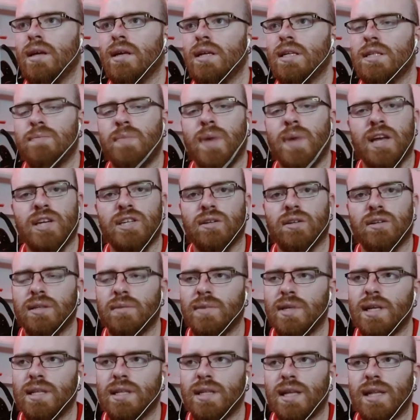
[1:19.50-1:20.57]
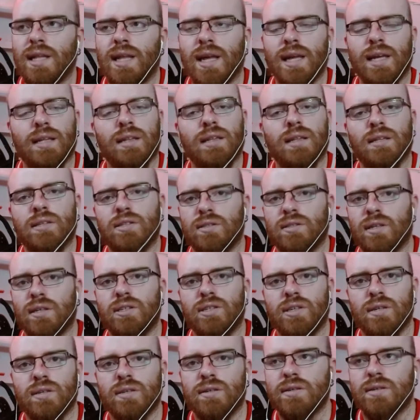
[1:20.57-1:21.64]
special, something that I like, such
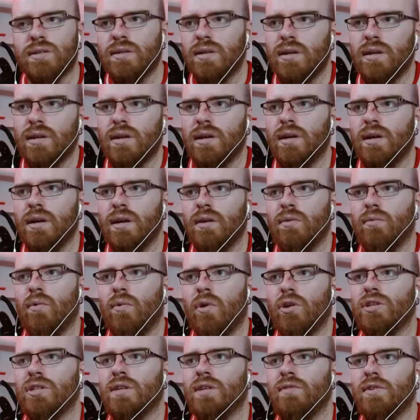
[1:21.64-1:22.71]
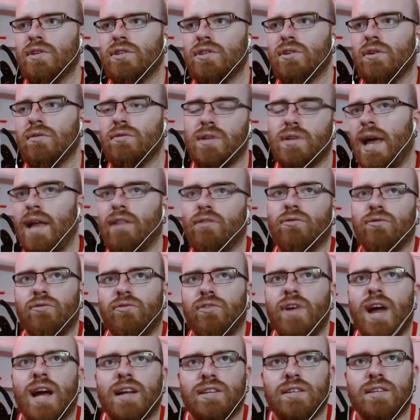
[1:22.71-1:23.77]
as watching TV shows and do
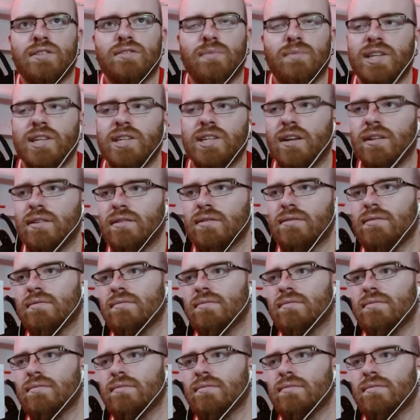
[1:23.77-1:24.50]
reactions to my channel.